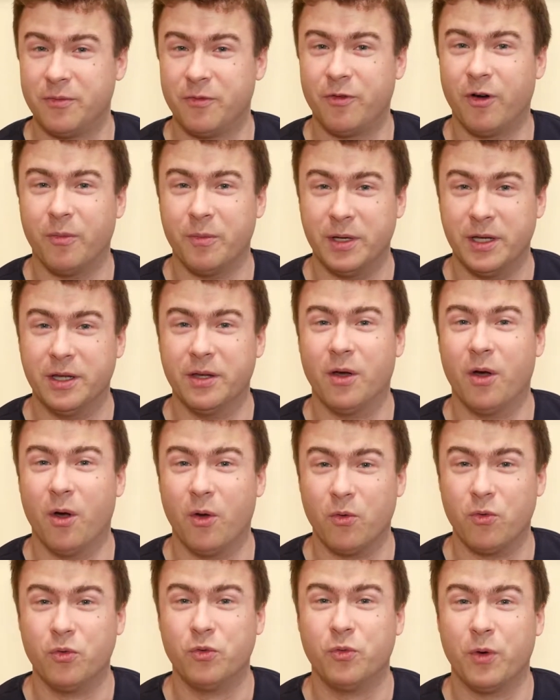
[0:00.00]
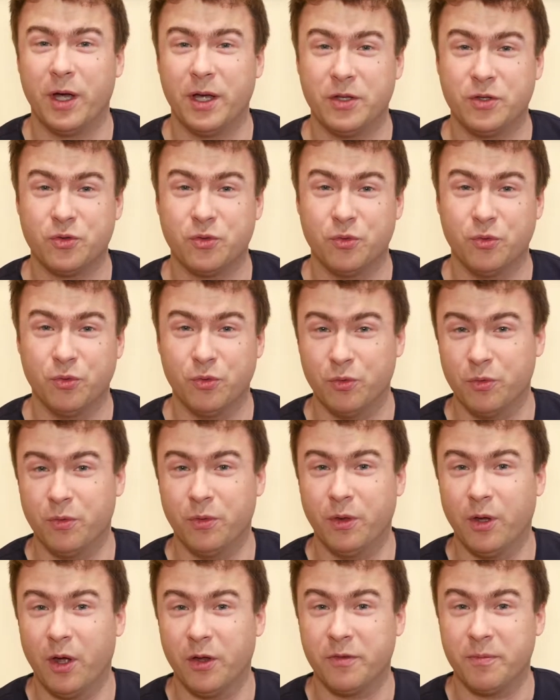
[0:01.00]
for me, a good way to
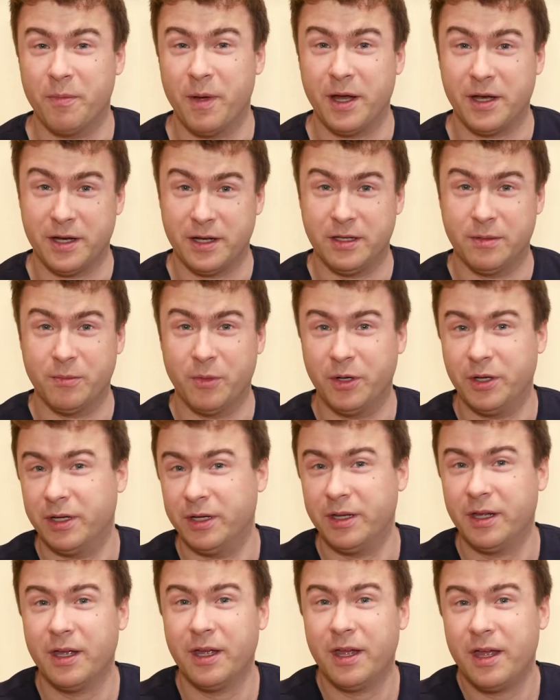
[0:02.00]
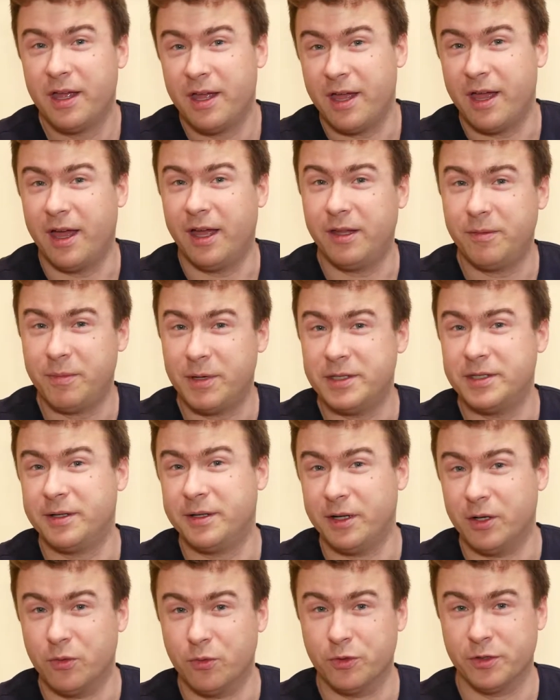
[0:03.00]
not make any money and
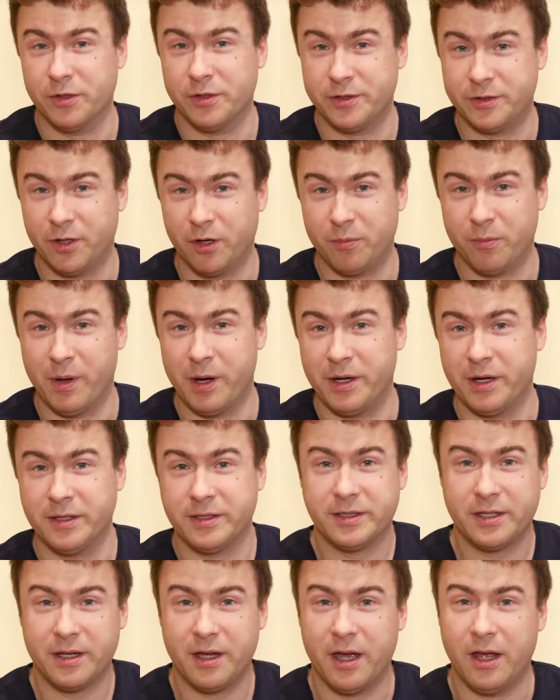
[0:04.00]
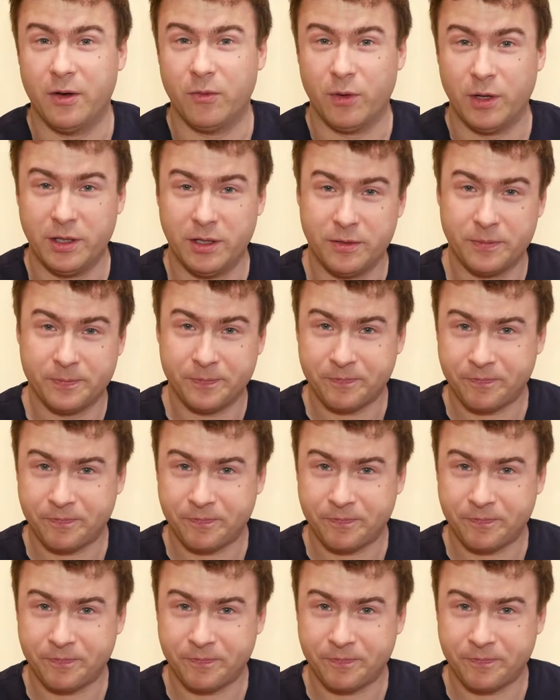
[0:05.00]
basically lose on the stock market. And when